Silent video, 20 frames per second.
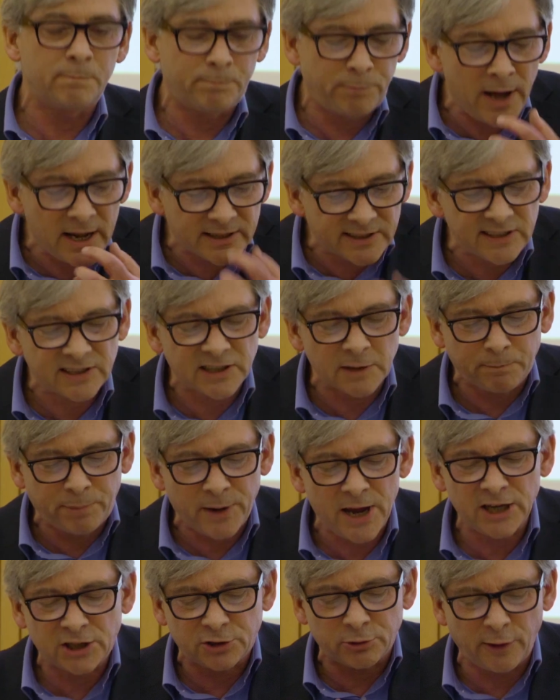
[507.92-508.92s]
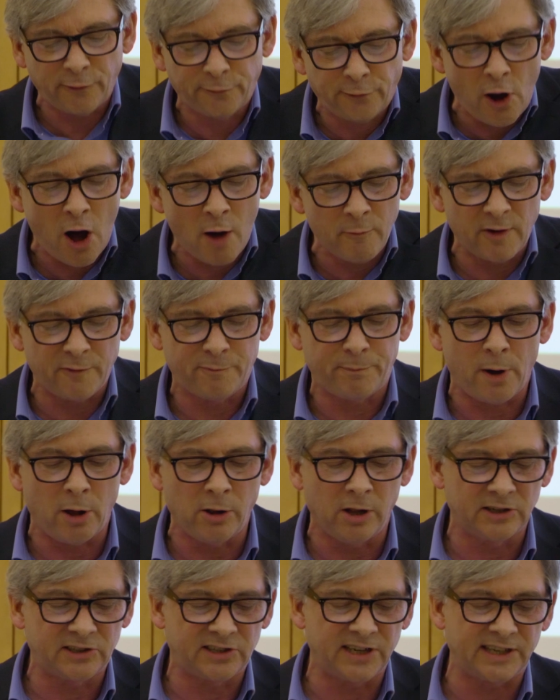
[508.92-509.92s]
participatory form of
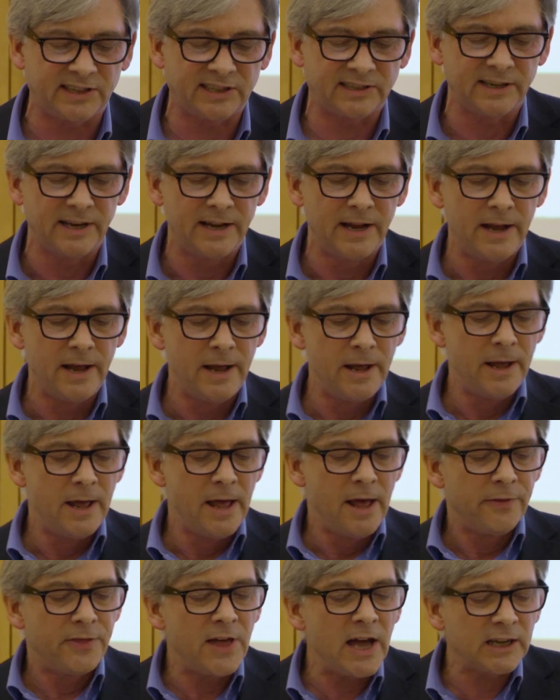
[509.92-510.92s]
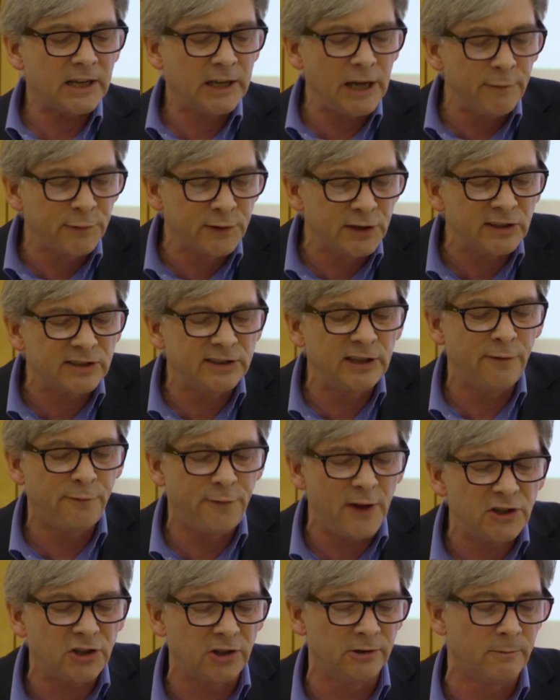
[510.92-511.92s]
politics that gives us the
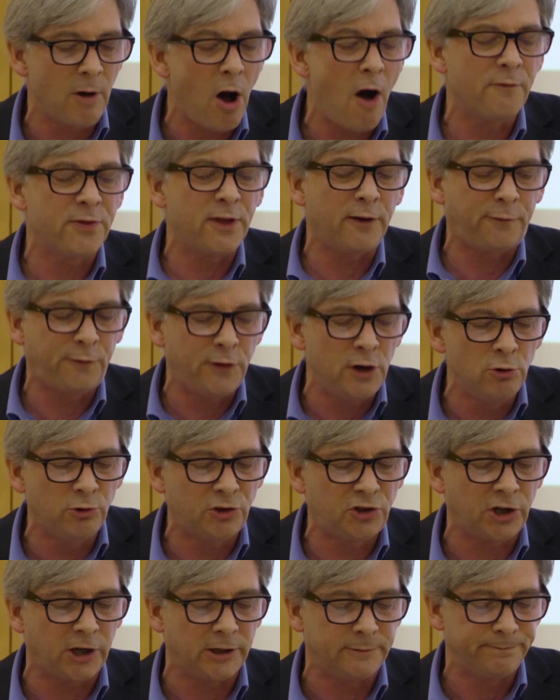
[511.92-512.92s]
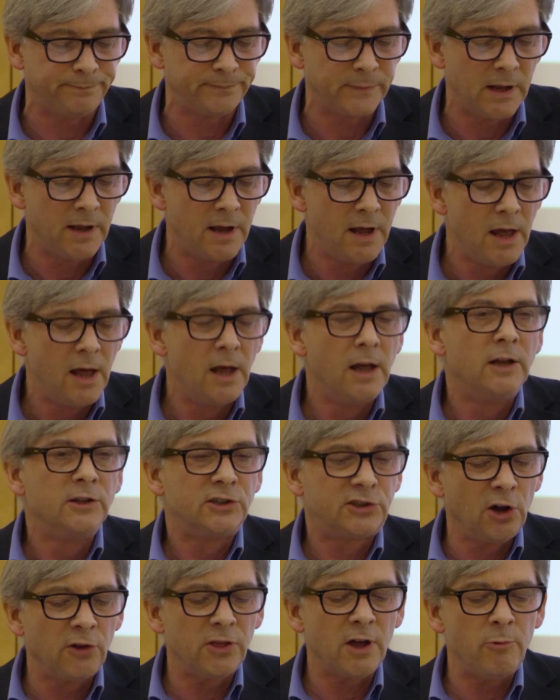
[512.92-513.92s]
vision of the future,
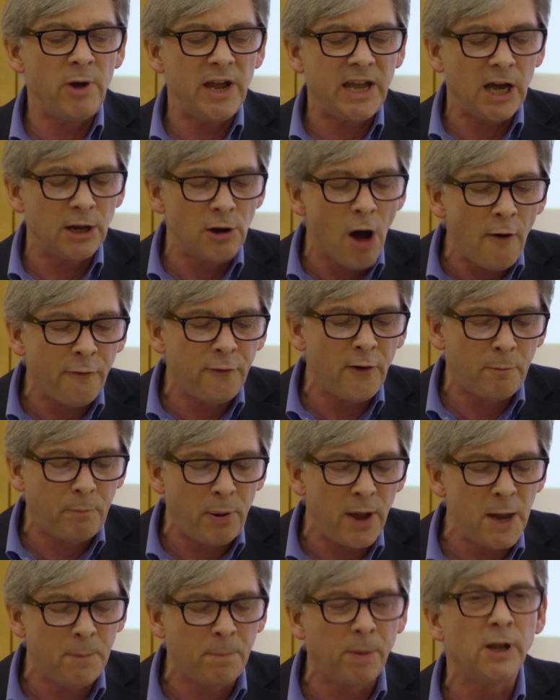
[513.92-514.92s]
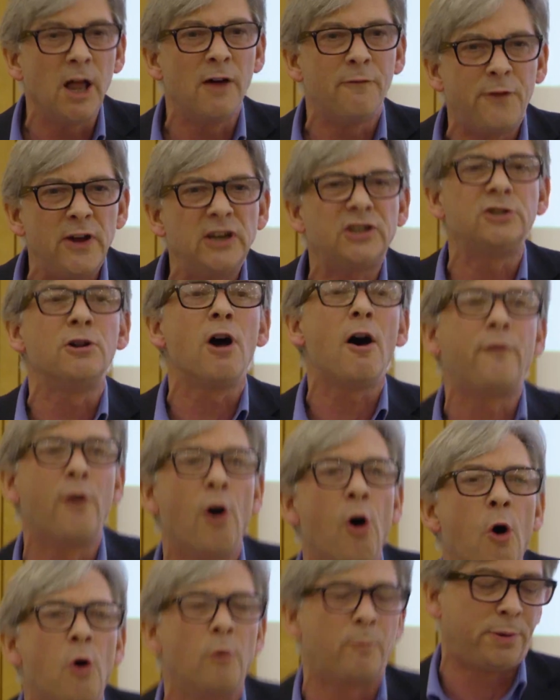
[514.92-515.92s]
so that we can offer people a vision of
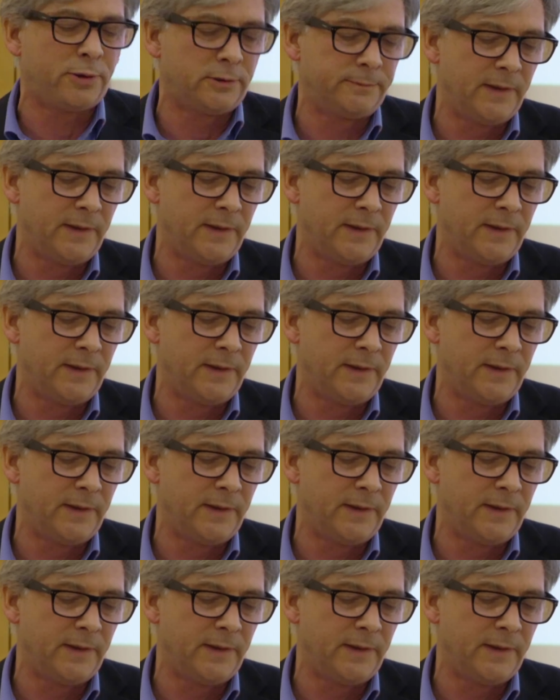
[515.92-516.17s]
hope.